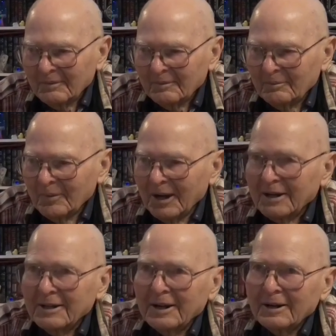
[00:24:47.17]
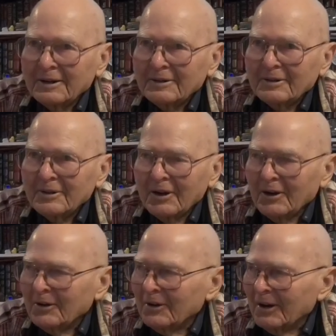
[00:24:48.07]
make a,
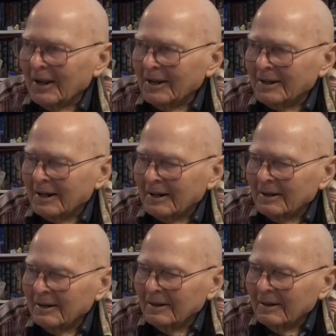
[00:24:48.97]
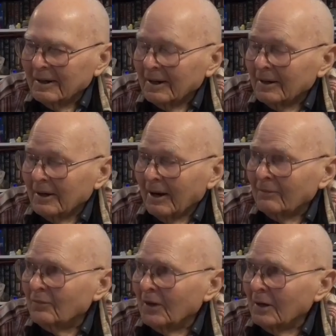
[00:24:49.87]
uh, a landing, and I
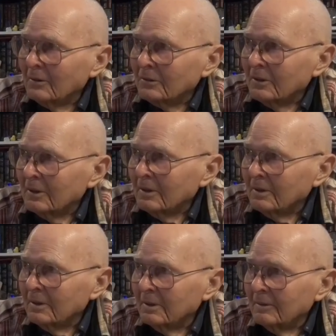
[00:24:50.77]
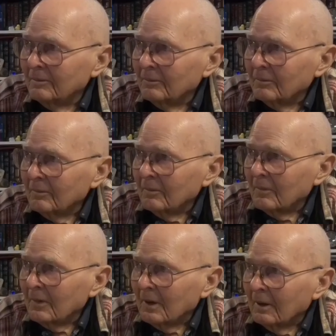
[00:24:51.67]
failed
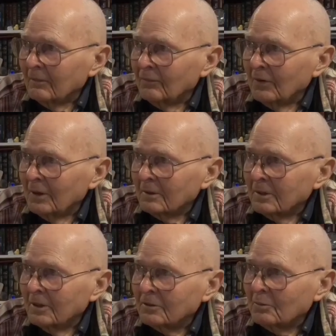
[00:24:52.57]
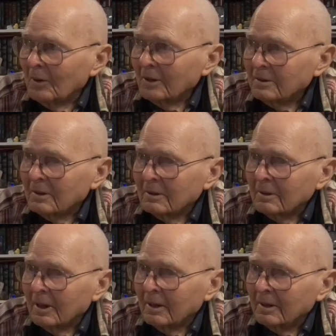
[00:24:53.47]
I filled the
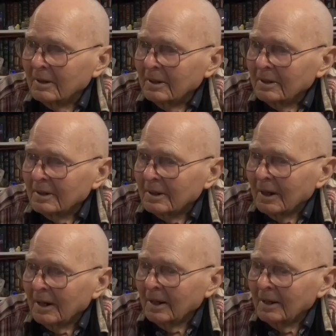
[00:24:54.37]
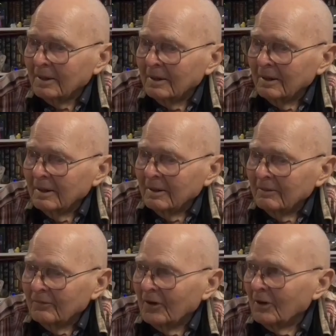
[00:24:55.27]
inspector uh, that I had
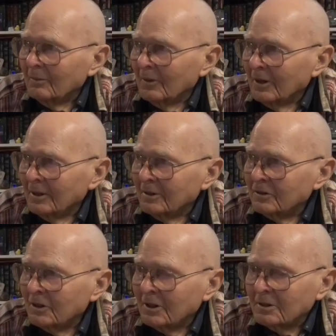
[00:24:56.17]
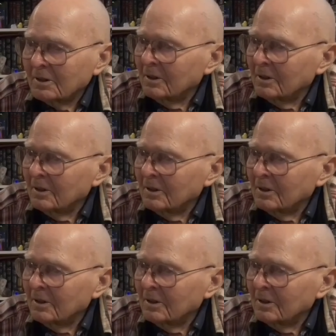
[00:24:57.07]
film me. He says,